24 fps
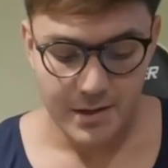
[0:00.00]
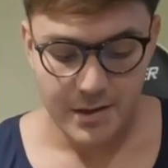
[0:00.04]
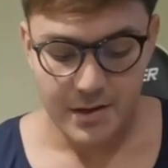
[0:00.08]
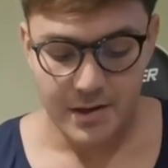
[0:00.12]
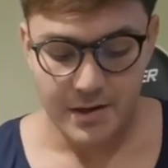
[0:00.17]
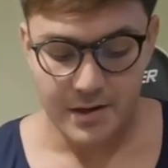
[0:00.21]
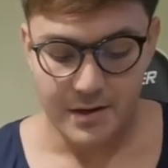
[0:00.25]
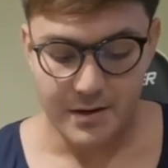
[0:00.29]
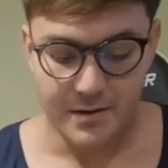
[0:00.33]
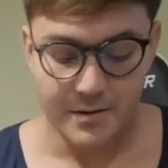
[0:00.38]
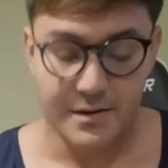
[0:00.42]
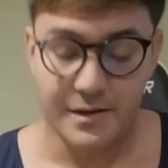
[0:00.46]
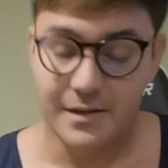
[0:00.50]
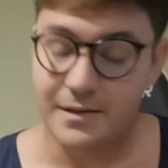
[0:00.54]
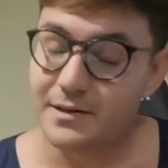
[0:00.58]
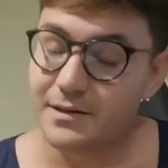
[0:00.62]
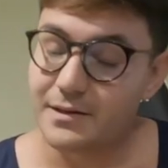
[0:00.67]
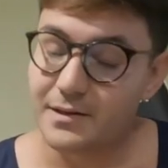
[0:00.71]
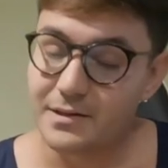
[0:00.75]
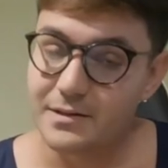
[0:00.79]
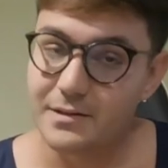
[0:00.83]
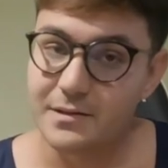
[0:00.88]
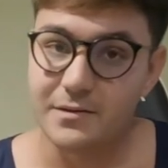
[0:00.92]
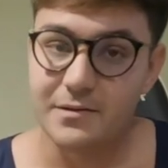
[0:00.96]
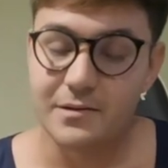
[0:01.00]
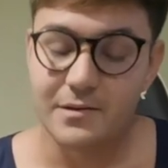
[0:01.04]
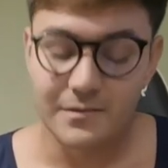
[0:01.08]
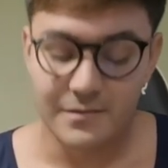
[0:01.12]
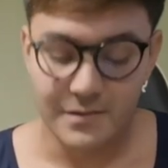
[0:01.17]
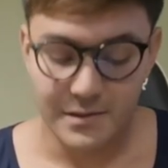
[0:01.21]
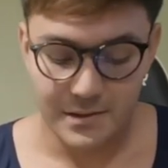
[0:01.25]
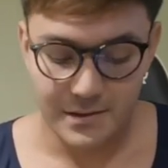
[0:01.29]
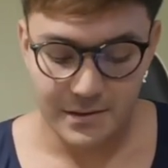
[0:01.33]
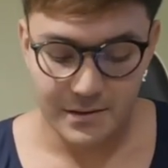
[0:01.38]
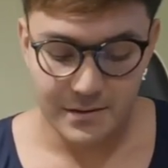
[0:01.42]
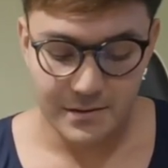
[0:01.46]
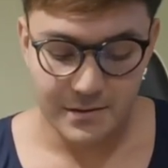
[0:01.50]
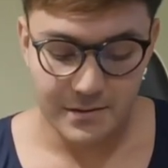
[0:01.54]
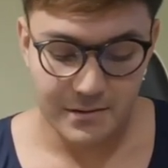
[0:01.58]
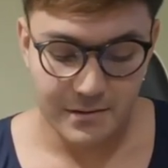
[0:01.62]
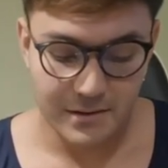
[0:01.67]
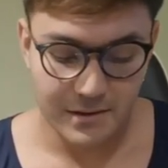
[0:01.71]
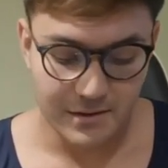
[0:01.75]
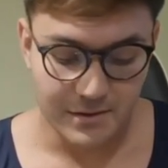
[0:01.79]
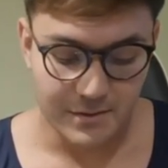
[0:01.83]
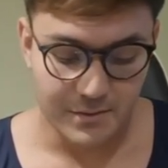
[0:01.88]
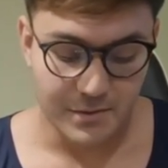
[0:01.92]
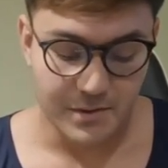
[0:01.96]
Uh, nothing less than three weeks though.
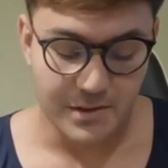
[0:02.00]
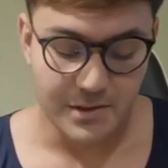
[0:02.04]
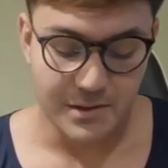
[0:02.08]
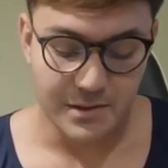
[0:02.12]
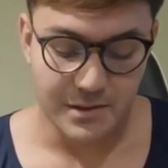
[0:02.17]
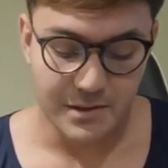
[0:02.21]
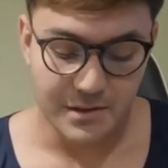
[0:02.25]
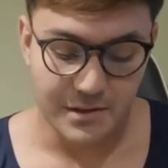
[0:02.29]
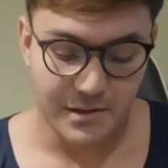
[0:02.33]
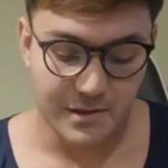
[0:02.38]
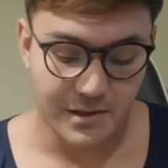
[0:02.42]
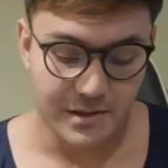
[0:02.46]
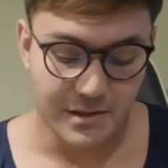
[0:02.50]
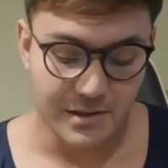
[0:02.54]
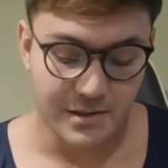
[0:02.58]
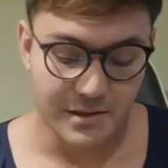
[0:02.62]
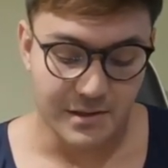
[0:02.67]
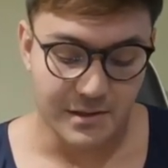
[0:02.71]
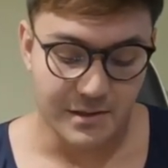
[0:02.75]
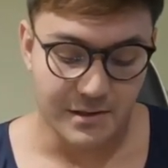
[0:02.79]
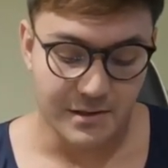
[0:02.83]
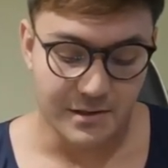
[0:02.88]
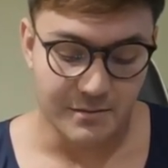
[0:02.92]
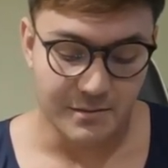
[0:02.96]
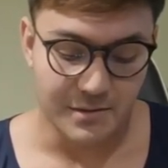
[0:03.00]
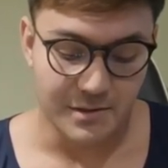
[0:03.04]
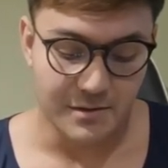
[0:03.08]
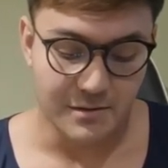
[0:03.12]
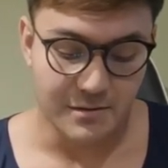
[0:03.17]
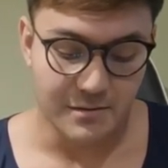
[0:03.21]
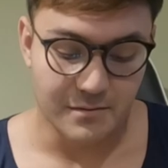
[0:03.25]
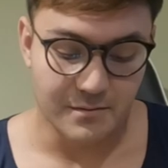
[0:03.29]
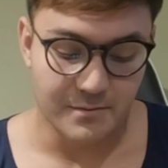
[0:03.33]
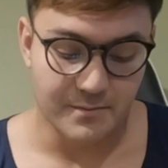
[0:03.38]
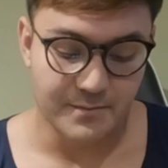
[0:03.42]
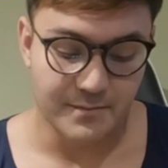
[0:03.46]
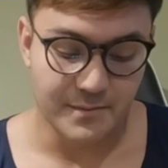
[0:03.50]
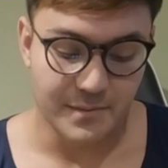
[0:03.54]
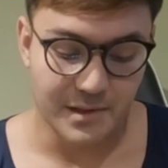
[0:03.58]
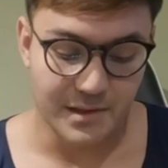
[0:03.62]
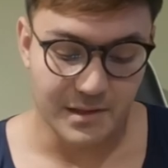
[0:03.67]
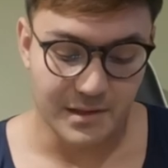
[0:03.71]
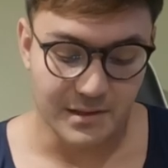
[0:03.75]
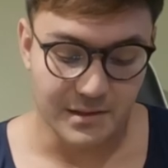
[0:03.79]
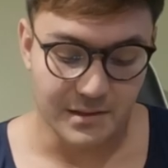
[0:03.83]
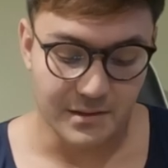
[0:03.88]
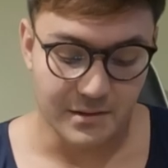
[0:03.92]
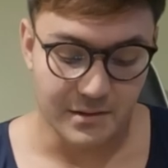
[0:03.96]
I was pretty good, and they didn't let me go
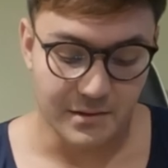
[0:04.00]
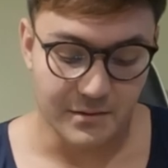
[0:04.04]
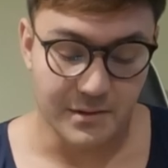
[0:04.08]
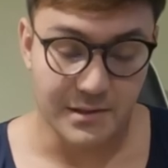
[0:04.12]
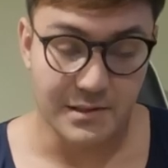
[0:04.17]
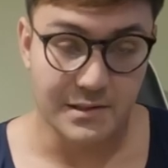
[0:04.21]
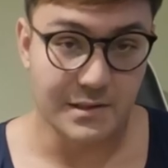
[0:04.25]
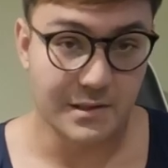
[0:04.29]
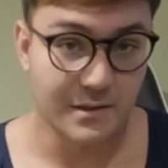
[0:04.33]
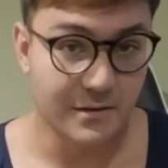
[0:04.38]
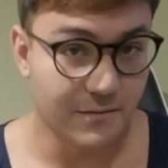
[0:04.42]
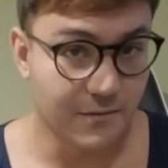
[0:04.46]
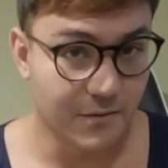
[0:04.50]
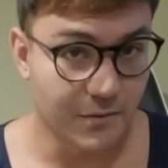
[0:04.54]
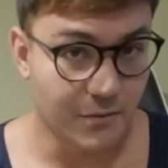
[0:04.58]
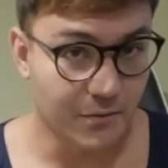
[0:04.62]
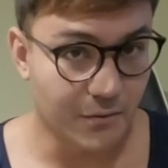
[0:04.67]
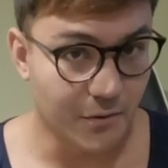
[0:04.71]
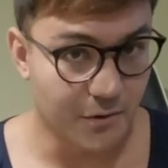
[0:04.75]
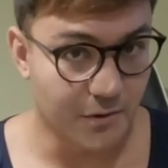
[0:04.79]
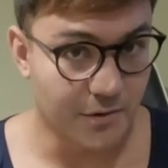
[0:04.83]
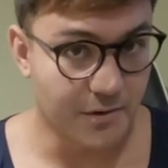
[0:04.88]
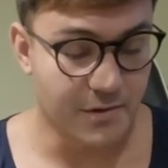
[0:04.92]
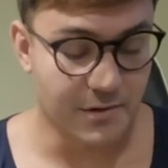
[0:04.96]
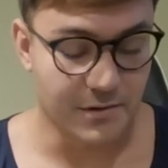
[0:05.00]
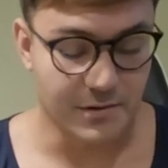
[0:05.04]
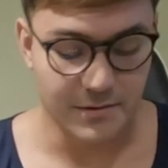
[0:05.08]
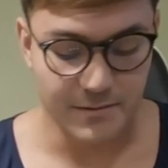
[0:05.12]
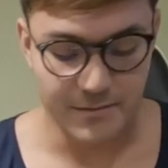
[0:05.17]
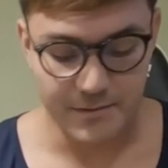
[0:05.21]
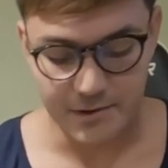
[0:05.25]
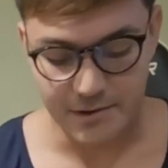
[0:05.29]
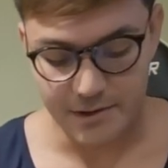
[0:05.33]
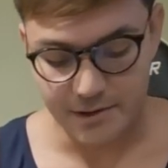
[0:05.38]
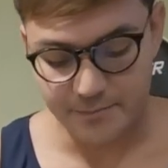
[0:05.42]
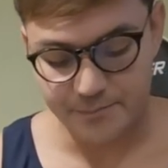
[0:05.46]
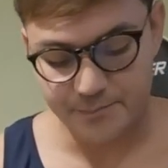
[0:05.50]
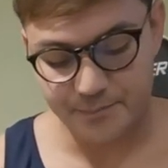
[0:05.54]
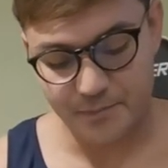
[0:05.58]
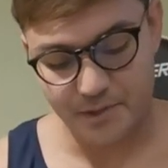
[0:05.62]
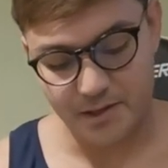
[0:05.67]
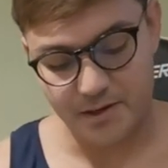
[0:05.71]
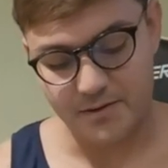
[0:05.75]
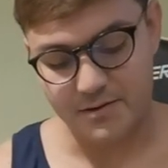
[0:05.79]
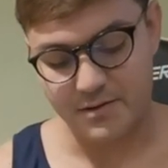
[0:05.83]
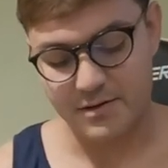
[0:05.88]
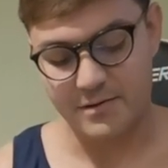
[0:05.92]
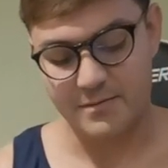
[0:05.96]
less than three weeks. This is for Werner, okay? I
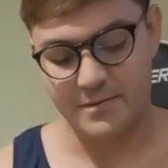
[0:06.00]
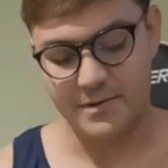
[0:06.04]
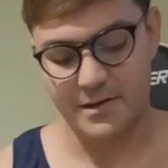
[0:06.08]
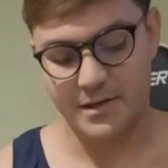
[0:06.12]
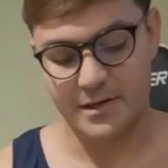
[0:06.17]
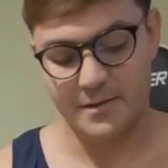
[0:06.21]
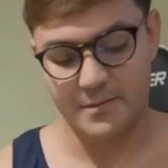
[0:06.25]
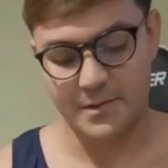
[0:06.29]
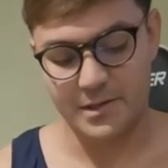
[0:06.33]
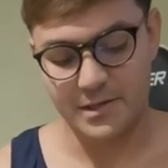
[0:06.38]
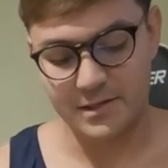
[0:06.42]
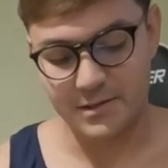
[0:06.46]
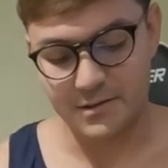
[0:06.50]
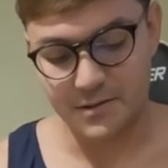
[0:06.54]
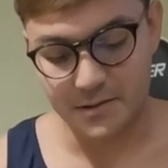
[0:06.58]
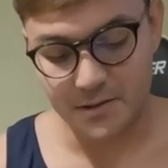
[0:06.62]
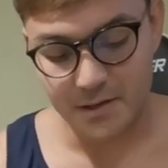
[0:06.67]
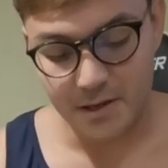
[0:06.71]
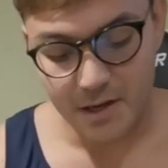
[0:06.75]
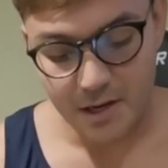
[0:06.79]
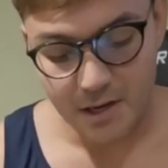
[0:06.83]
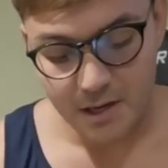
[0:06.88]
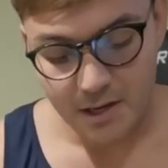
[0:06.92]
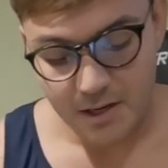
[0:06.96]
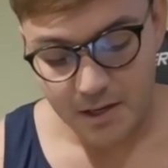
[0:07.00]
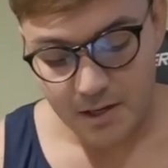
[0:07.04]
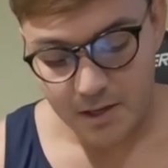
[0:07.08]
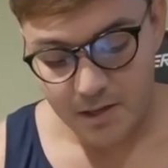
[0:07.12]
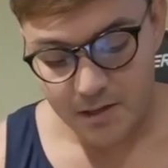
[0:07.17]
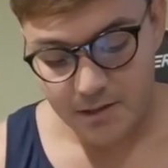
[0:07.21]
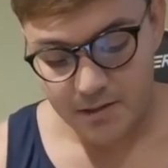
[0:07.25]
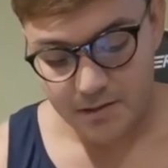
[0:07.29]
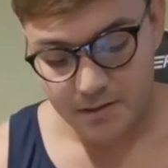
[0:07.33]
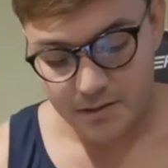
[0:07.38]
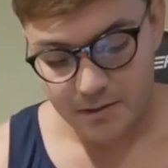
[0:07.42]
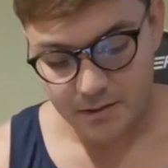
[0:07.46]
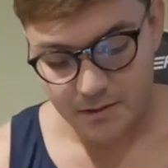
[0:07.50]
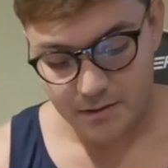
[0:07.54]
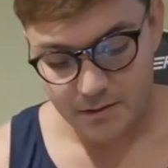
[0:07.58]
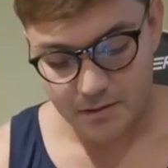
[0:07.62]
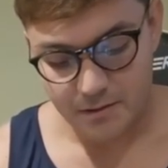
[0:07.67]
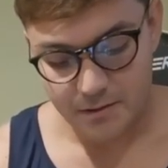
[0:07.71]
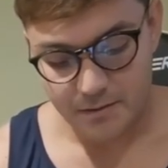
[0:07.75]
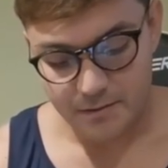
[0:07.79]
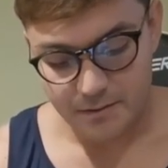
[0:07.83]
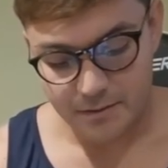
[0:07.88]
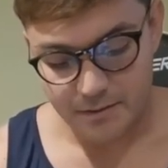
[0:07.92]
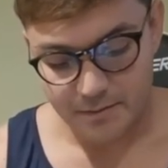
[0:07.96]
don't know about anybody else. So
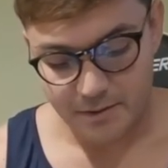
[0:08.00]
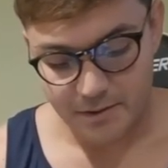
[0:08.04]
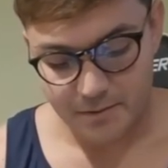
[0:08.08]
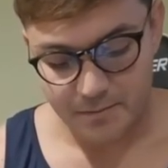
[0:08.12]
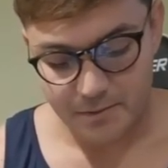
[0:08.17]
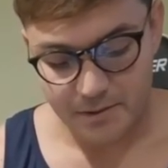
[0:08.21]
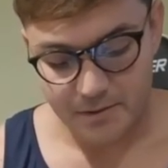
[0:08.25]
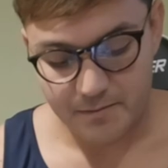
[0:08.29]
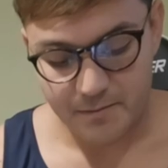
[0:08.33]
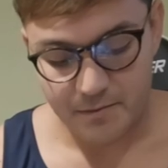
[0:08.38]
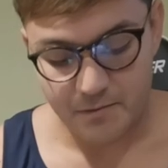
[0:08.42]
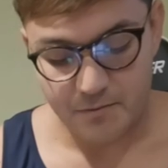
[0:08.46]
let me open up the